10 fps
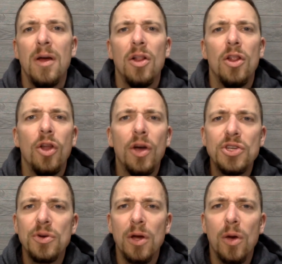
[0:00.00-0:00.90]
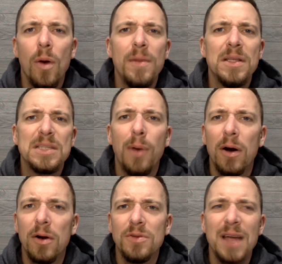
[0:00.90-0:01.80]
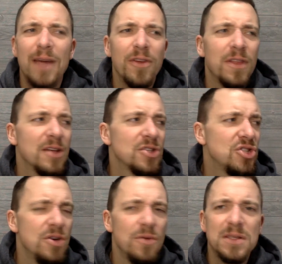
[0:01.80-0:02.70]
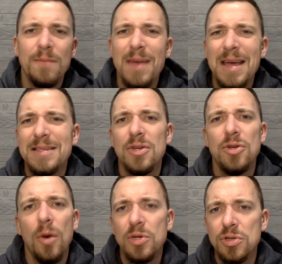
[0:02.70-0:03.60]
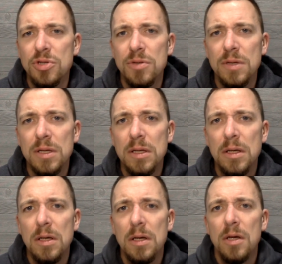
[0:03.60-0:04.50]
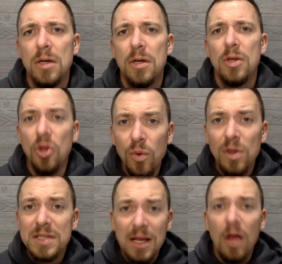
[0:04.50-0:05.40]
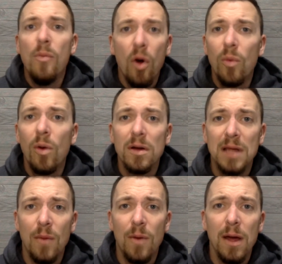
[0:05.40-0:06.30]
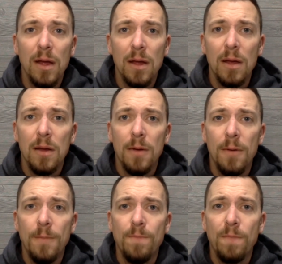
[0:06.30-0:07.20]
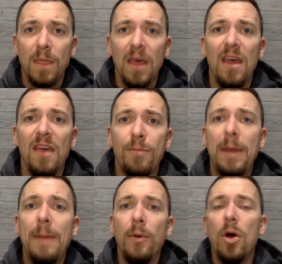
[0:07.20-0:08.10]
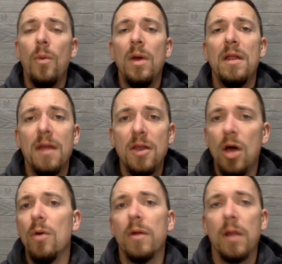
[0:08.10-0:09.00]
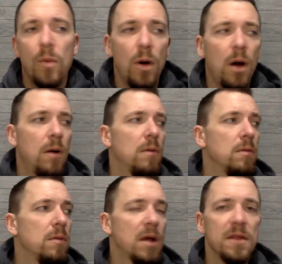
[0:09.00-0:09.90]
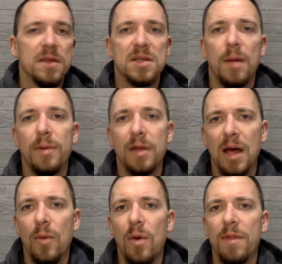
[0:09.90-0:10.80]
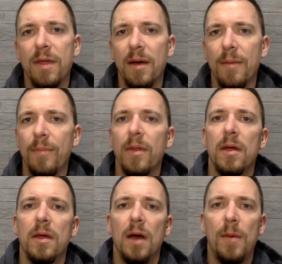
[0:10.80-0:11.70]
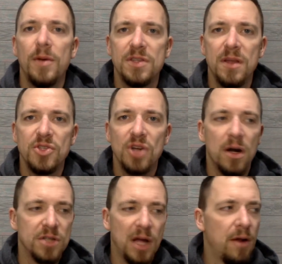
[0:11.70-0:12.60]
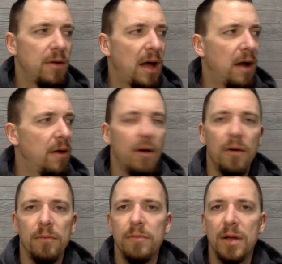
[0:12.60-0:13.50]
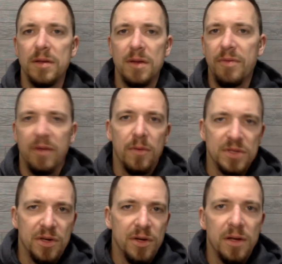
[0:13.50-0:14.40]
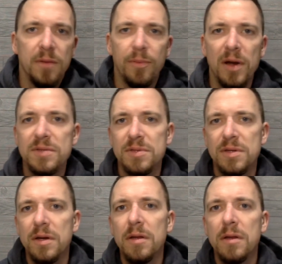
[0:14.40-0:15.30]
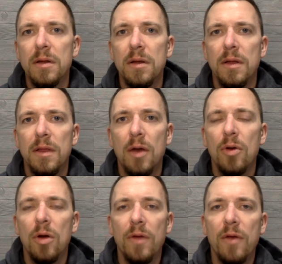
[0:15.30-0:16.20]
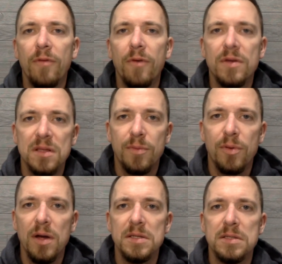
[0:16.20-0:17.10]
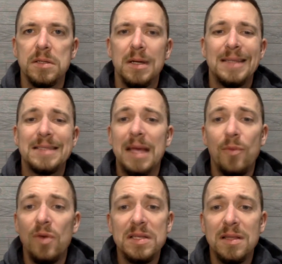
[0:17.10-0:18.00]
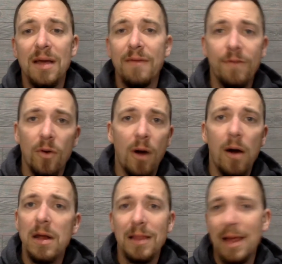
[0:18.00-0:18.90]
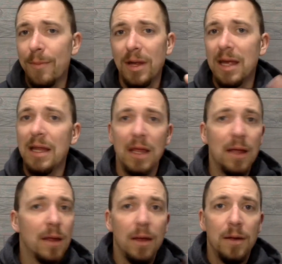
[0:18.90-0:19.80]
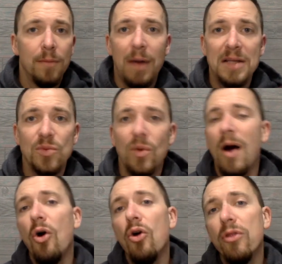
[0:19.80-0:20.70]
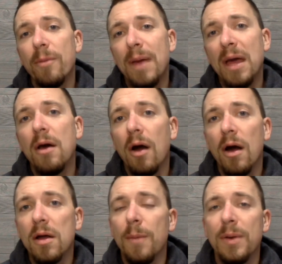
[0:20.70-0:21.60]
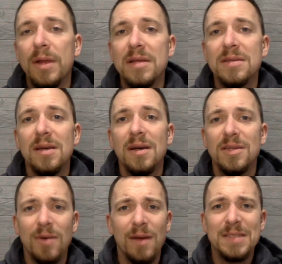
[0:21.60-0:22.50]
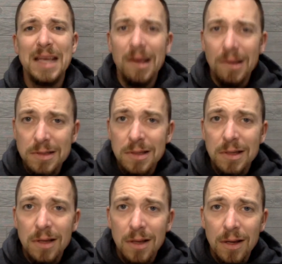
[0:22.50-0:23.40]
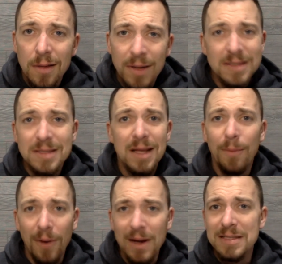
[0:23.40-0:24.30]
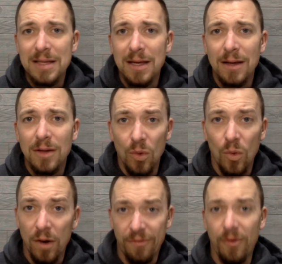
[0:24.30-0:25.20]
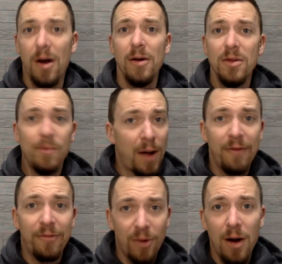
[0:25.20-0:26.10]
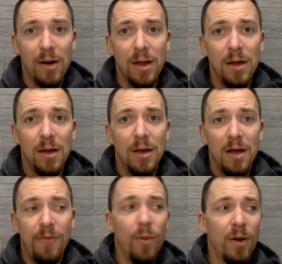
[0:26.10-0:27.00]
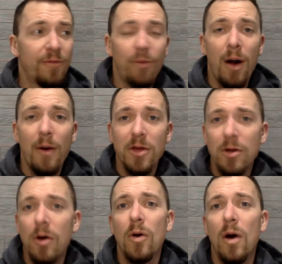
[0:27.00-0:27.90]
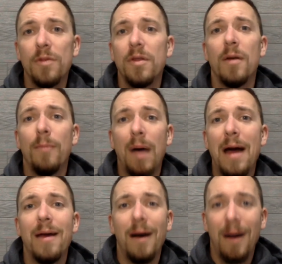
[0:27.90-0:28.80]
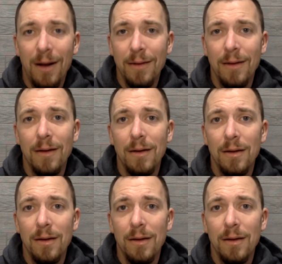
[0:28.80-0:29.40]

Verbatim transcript: look at your equipment, sparkles, everything is new, it's amazing, you know what you're doing, you will sell more work that way. If people go in and they know, they're like, whoa, look at this company. Yeah, I want them. How much do they charge? I don't, I don't know. I, I think it was good. The price was good. They don't know. They don't focus on the price. Same reason that Ferrari, Lamborghini, Maserati, all the big car companies don't have sales because it's not a price thing. You want a Ferrari? You buy a Ferrari. If you want a Ferrari, you don't go out there and buy a Honda.